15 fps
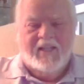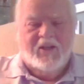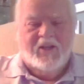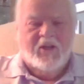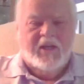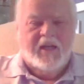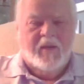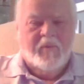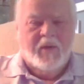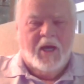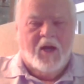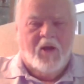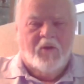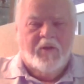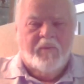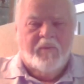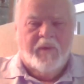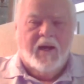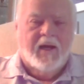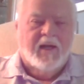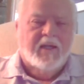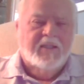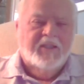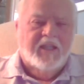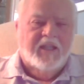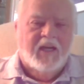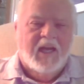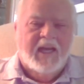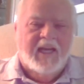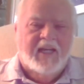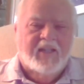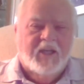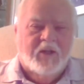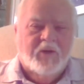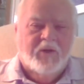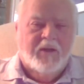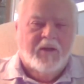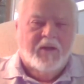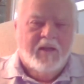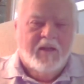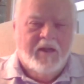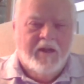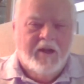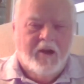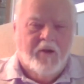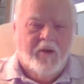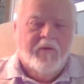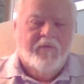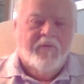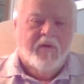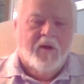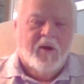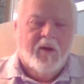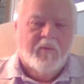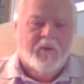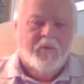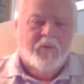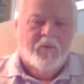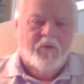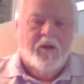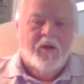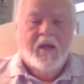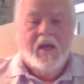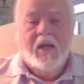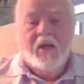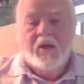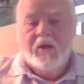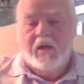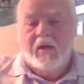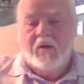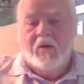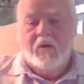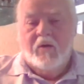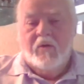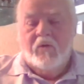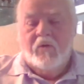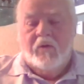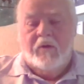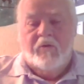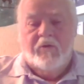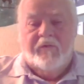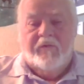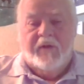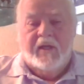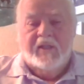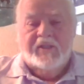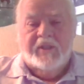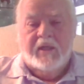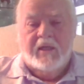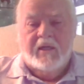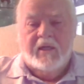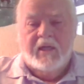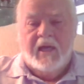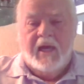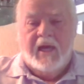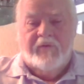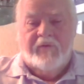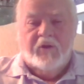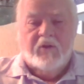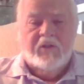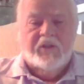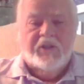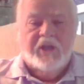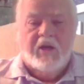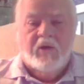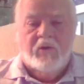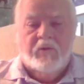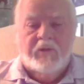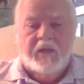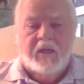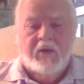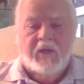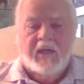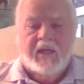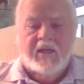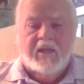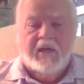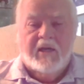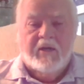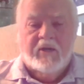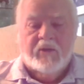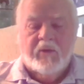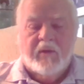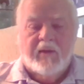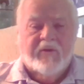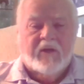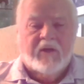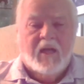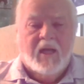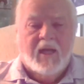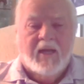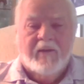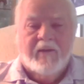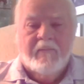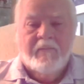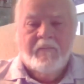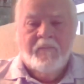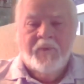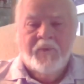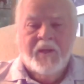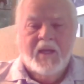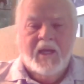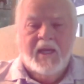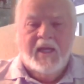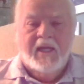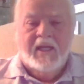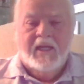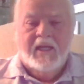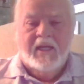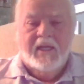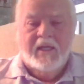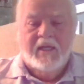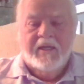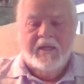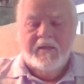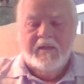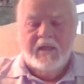took him to all the ponds and lakes on the farm, and we would fish after the show. Get there at 12 o'clock, and then